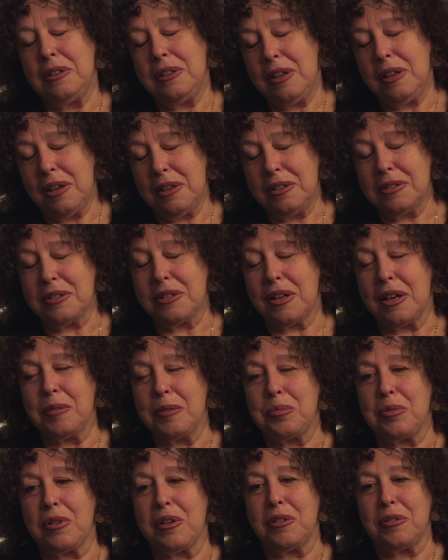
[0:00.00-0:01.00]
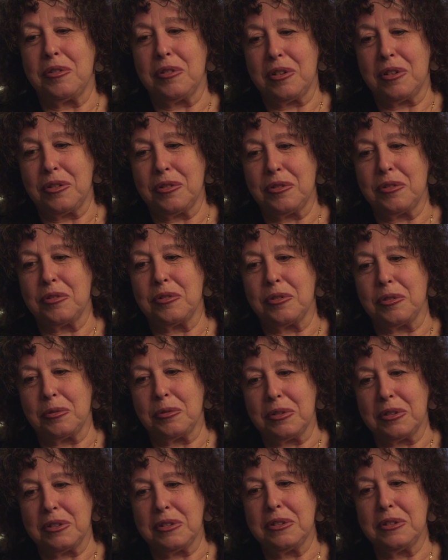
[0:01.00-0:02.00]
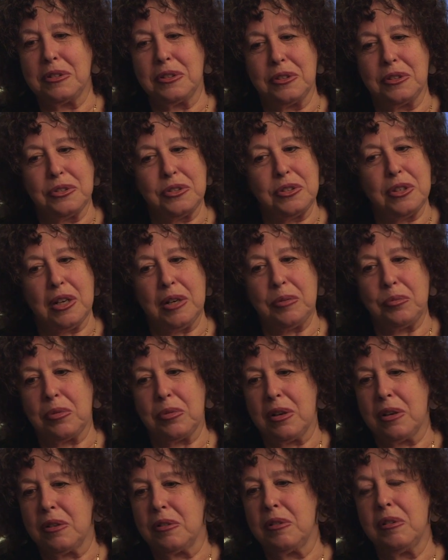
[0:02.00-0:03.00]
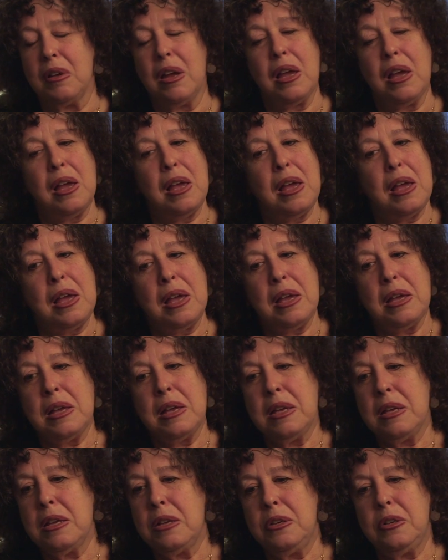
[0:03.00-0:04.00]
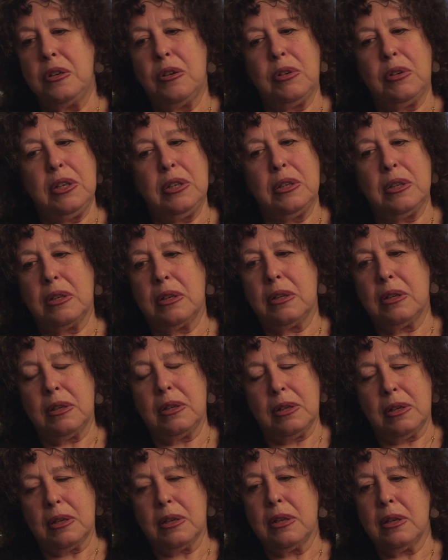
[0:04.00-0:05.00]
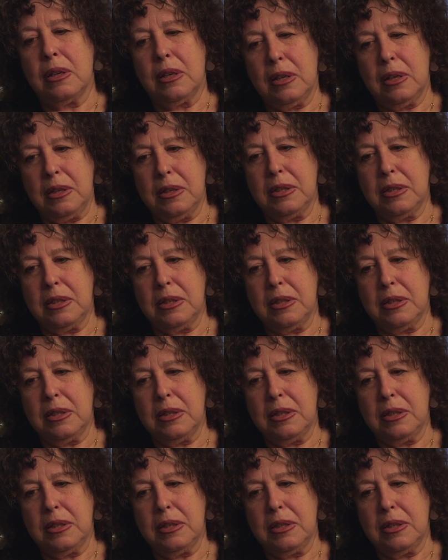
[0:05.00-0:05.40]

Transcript: he had his typewriter on there always, the Yiddish typewriter. You know, he he